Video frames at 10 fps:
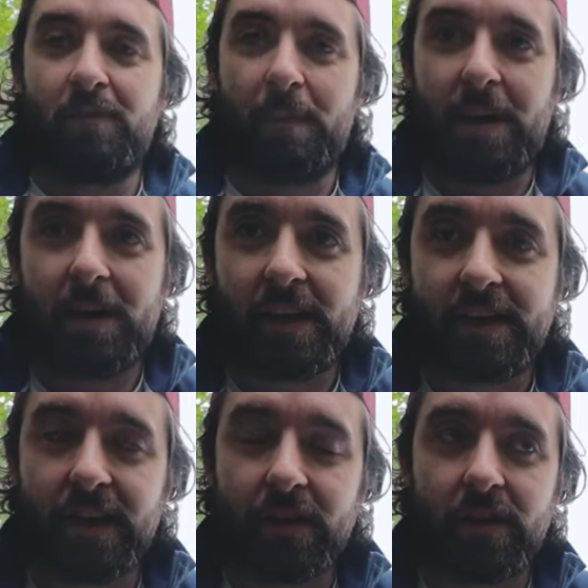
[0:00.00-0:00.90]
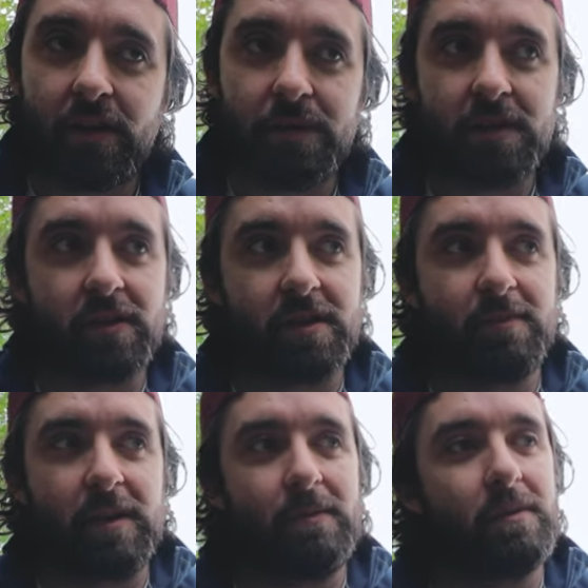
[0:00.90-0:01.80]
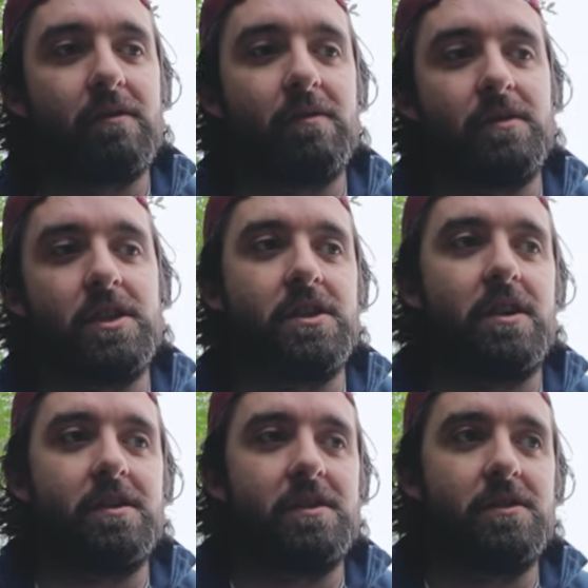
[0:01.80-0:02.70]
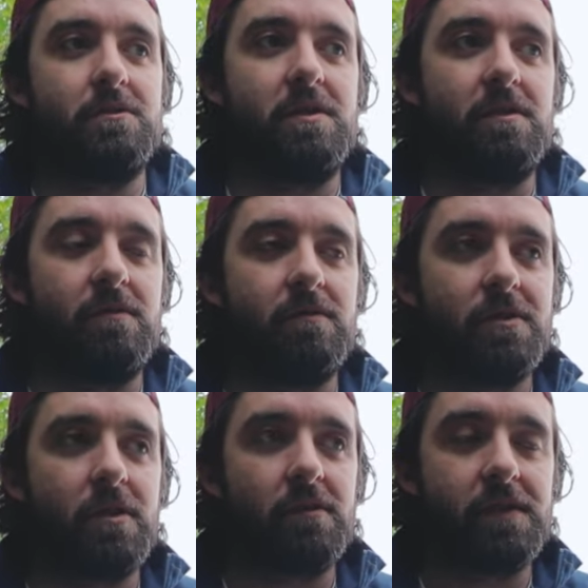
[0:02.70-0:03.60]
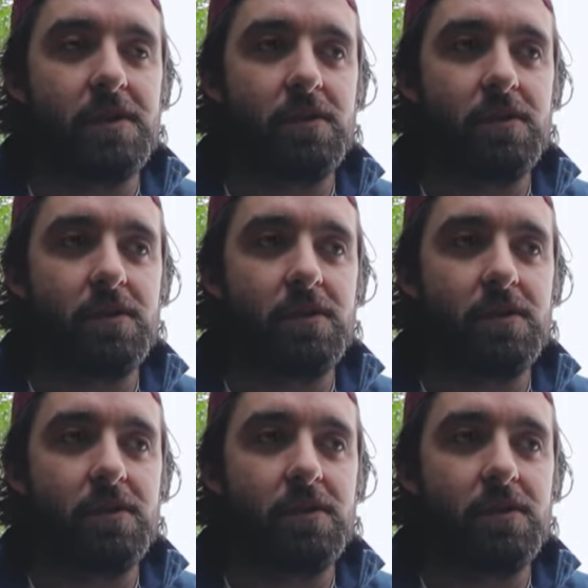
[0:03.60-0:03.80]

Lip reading: I mean, like, Sarah always talks to me whenever she started doing photography.